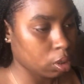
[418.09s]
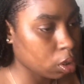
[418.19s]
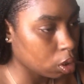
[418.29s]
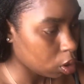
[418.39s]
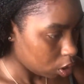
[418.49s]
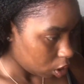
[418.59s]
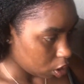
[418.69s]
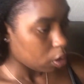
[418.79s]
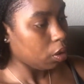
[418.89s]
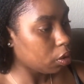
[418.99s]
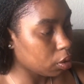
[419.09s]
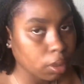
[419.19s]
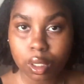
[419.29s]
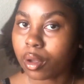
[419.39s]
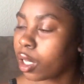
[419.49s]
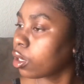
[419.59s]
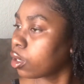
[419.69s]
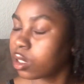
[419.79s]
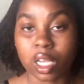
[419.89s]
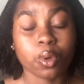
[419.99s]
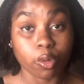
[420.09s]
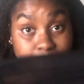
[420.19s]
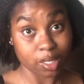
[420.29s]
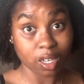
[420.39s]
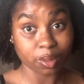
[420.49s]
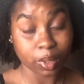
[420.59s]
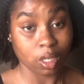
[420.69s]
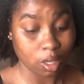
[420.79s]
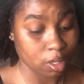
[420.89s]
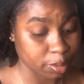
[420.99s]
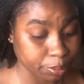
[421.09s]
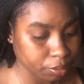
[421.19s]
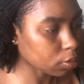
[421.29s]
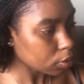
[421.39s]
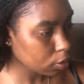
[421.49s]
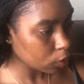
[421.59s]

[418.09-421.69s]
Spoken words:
I took out the clips because I hate that harsh indentation they leave